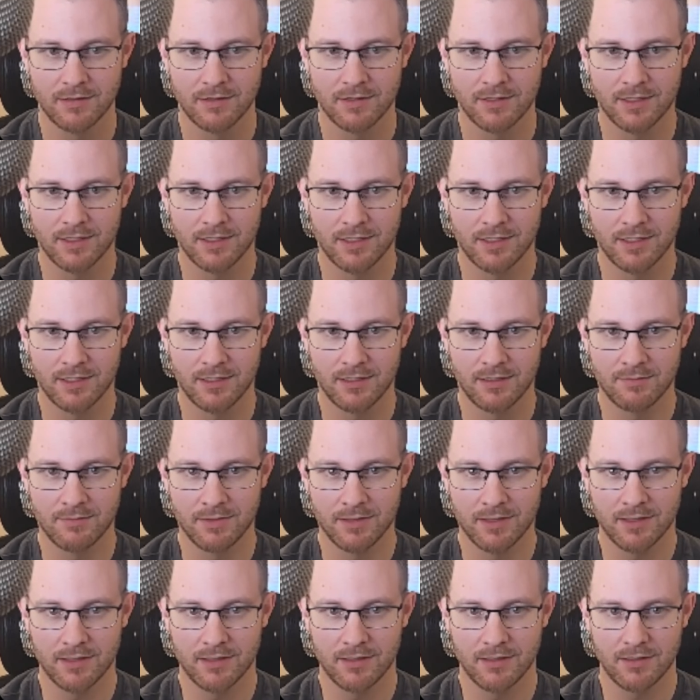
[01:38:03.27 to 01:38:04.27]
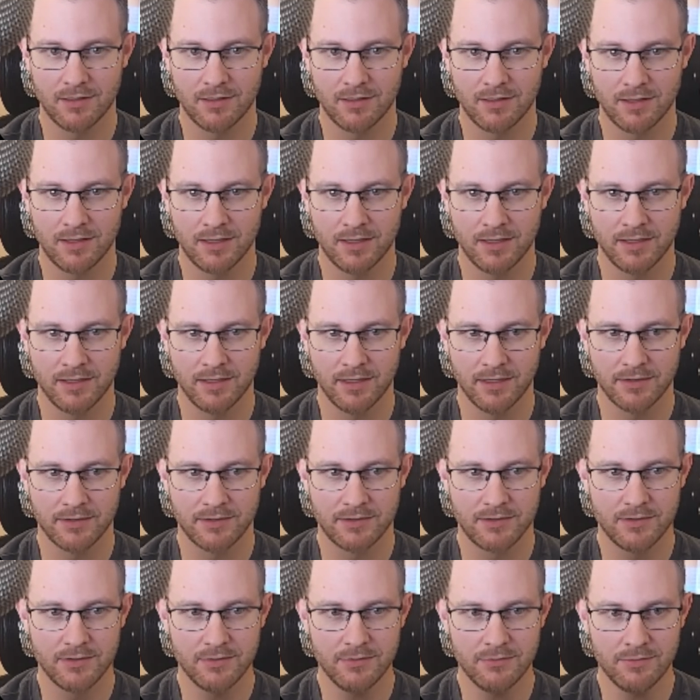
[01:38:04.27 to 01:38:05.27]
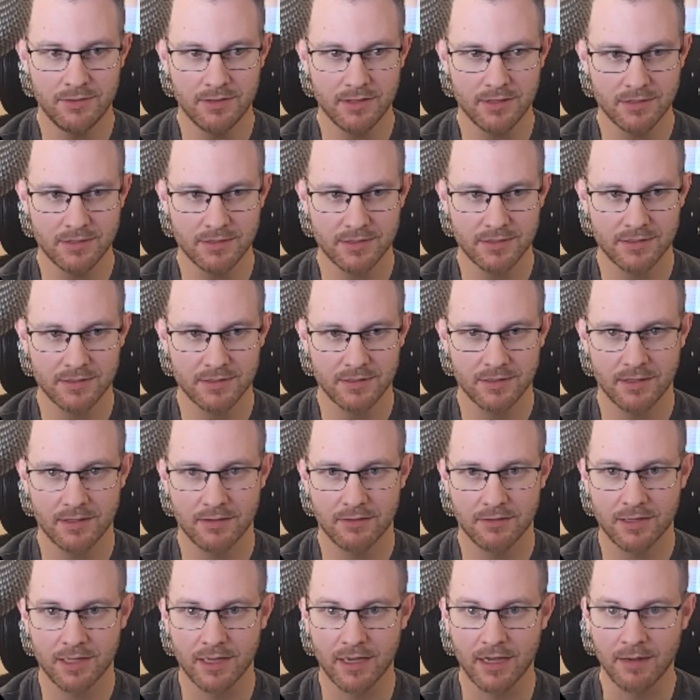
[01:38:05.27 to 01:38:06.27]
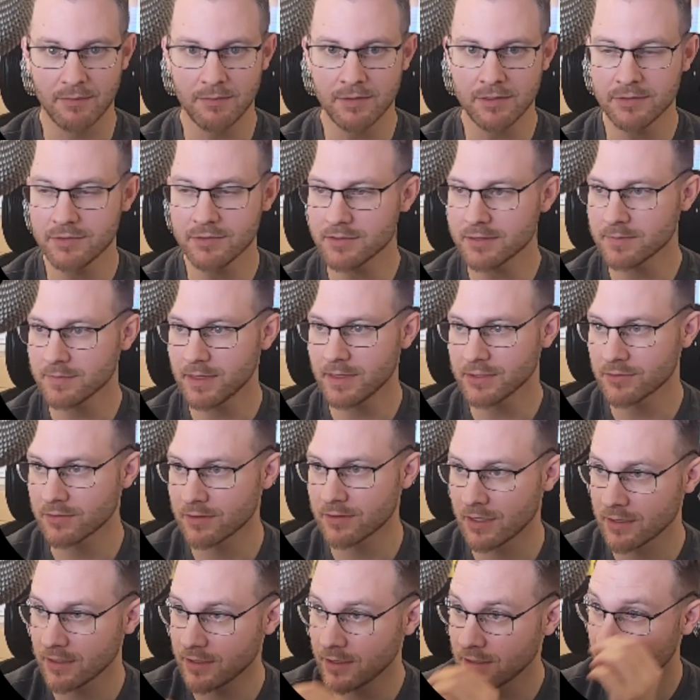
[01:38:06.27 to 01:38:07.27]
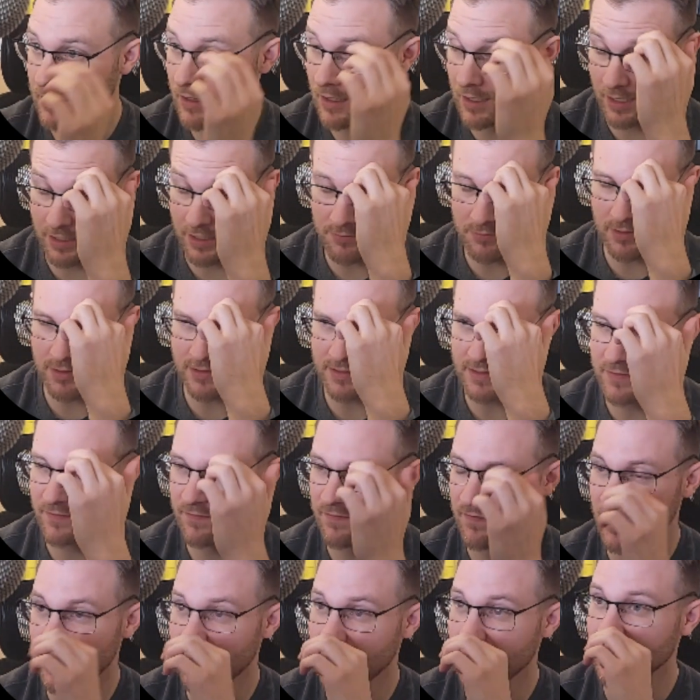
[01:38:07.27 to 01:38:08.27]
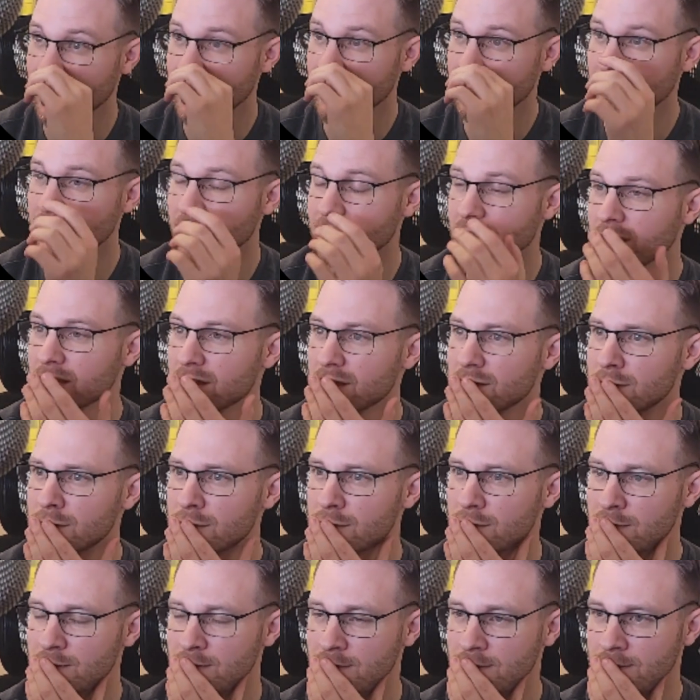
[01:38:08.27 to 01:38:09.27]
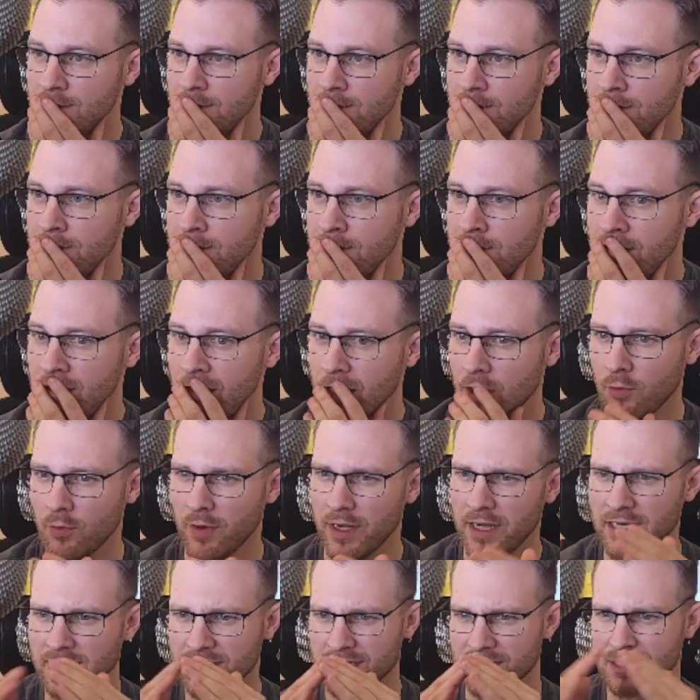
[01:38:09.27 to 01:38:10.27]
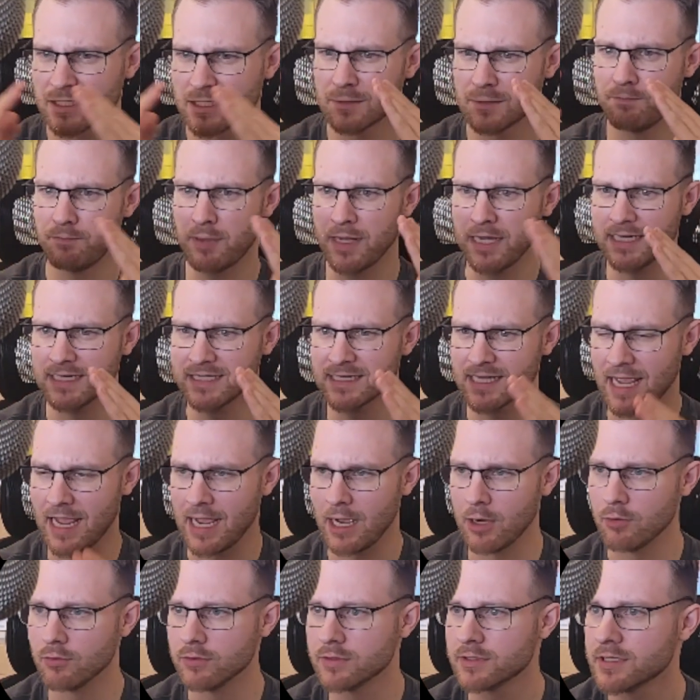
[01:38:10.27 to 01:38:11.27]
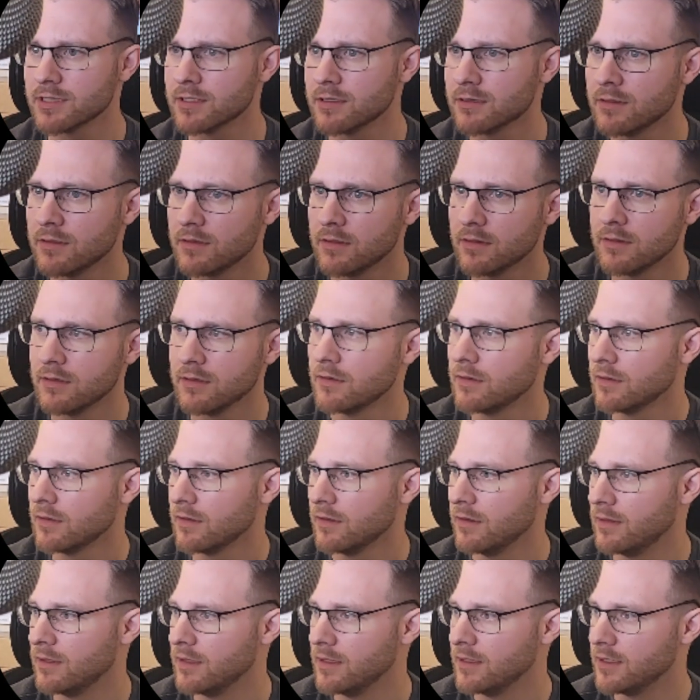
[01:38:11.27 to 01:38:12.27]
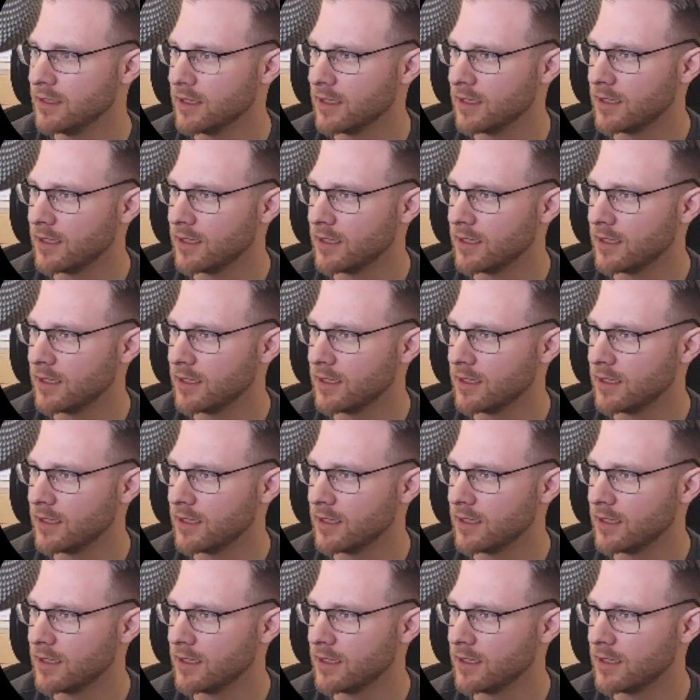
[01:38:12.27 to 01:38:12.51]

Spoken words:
I do want to, okay, I'm gonna do some extra credit here. I want to find a way to space out the